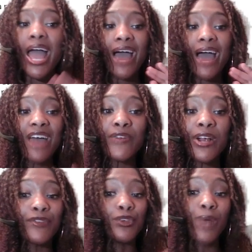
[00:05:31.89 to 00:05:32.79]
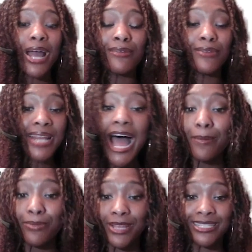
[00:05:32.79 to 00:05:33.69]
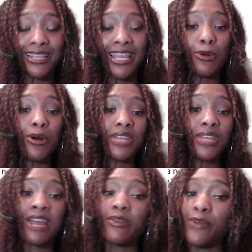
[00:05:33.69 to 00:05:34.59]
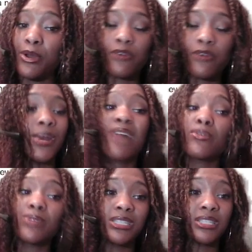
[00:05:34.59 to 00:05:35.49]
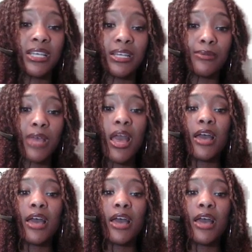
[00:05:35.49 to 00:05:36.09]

However, if you'd rather not place a label on the cover photo for whatever reason,